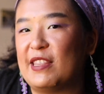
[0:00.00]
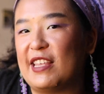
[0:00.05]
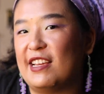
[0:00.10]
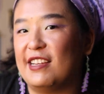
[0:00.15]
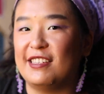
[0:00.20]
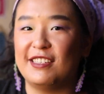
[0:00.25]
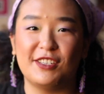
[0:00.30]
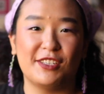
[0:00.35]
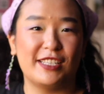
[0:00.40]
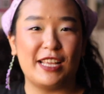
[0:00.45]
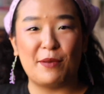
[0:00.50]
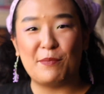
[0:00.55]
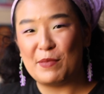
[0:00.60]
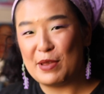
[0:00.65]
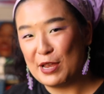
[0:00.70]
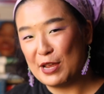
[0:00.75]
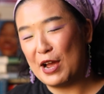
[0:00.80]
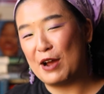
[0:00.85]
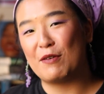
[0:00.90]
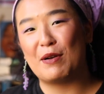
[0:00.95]
and they sent
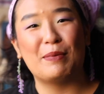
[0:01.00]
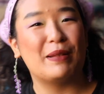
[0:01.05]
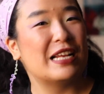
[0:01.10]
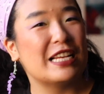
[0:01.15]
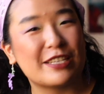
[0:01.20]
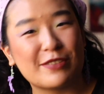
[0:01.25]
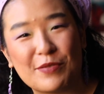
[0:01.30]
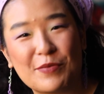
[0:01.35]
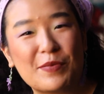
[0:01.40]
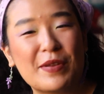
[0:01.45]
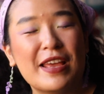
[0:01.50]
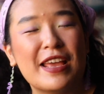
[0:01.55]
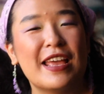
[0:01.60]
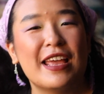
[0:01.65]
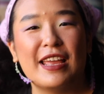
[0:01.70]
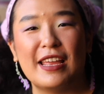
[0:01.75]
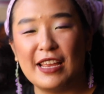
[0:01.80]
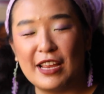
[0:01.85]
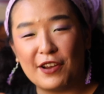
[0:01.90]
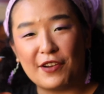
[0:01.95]
me a replacement
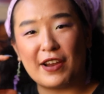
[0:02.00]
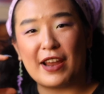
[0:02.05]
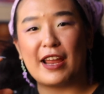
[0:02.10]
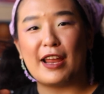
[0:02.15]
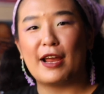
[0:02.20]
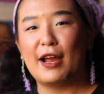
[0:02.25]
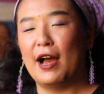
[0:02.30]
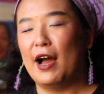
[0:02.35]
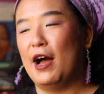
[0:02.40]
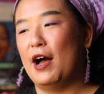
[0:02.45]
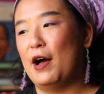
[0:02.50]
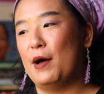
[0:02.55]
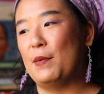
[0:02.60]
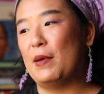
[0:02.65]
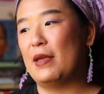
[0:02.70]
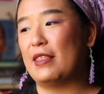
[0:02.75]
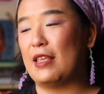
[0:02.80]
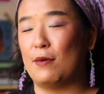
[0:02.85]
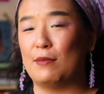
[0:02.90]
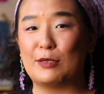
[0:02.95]
earring,
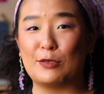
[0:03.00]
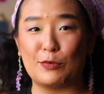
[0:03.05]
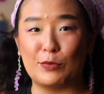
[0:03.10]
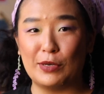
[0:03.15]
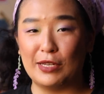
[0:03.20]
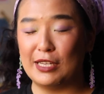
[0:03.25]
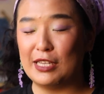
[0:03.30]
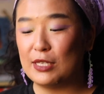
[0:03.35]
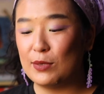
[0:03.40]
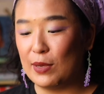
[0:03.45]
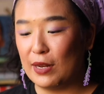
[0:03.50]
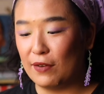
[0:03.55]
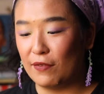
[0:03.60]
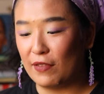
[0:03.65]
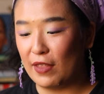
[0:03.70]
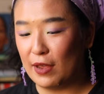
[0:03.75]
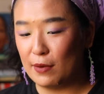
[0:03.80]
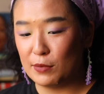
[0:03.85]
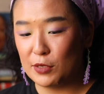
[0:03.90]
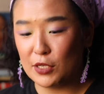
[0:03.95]
and that was really sweet of
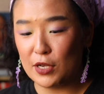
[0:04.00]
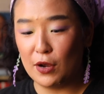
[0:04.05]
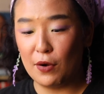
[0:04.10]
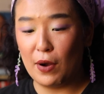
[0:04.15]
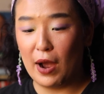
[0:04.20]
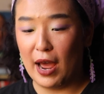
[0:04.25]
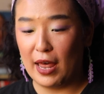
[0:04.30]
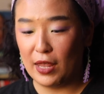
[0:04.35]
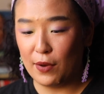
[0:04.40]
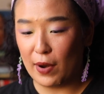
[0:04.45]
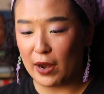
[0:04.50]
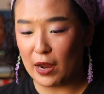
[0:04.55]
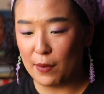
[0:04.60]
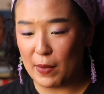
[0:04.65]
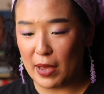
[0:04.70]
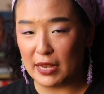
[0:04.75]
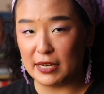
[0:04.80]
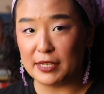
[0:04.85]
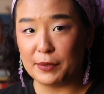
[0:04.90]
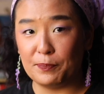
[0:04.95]
them, so highly
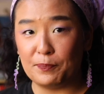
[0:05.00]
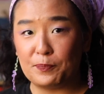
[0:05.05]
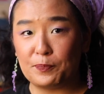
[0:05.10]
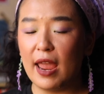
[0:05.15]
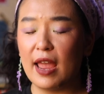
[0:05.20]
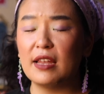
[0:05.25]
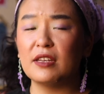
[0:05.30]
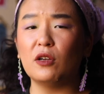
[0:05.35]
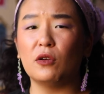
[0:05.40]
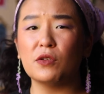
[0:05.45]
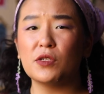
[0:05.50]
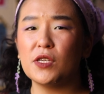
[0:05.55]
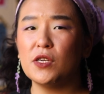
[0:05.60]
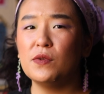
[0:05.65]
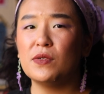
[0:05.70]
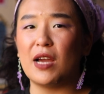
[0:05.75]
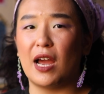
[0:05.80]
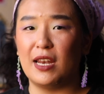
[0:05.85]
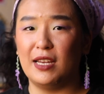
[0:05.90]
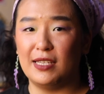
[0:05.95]
recommend. And
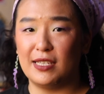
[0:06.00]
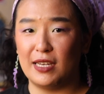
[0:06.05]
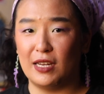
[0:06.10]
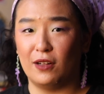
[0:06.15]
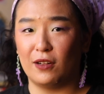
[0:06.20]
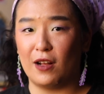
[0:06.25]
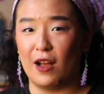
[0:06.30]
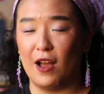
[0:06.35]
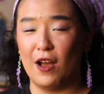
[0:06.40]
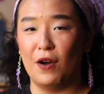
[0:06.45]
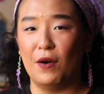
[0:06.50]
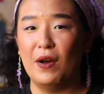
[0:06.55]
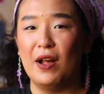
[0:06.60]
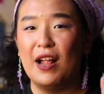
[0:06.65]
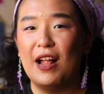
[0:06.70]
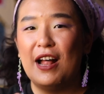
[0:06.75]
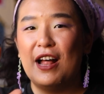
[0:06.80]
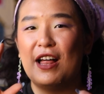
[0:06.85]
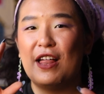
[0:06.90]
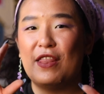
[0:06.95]
also tinysnailco,
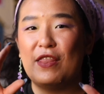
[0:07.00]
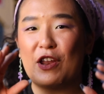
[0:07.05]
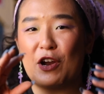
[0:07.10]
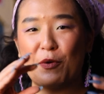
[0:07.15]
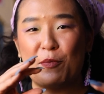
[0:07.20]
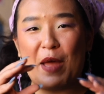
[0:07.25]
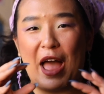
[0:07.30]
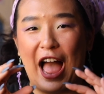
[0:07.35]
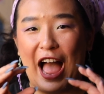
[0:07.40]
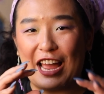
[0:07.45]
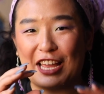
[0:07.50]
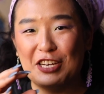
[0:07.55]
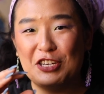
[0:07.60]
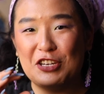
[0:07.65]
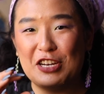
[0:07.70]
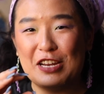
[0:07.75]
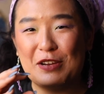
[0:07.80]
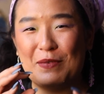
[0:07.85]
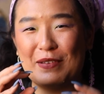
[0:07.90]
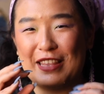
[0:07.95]
their
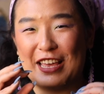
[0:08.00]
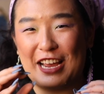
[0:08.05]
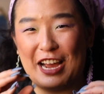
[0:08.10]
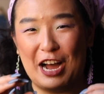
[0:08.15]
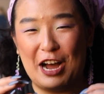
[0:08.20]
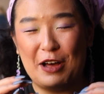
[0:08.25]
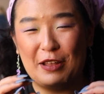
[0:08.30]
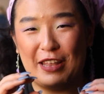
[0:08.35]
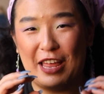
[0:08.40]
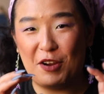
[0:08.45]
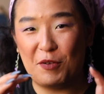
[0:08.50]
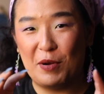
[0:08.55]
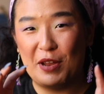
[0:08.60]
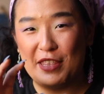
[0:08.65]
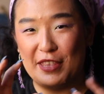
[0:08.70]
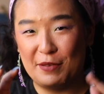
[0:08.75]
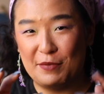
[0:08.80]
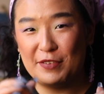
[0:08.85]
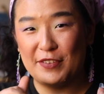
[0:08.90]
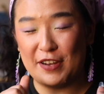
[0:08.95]
packaging when
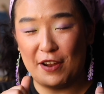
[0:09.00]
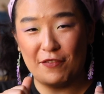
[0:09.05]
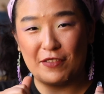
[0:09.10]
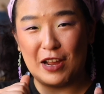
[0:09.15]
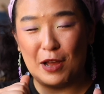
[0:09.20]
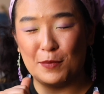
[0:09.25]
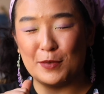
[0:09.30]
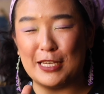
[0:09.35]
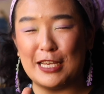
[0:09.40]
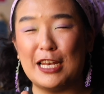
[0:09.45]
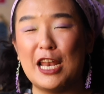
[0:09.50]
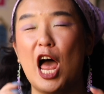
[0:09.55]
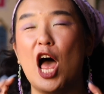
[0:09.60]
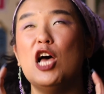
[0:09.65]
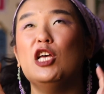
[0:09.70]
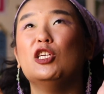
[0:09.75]
when the stuff comes in,